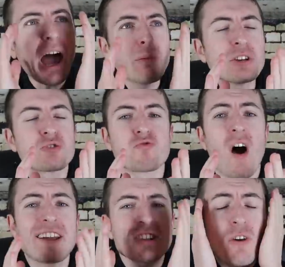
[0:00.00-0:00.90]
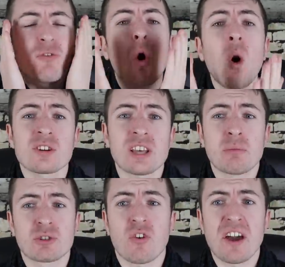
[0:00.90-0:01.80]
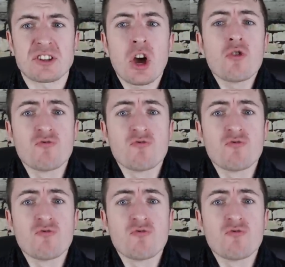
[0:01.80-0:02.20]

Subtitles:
I was right. Of course I was right.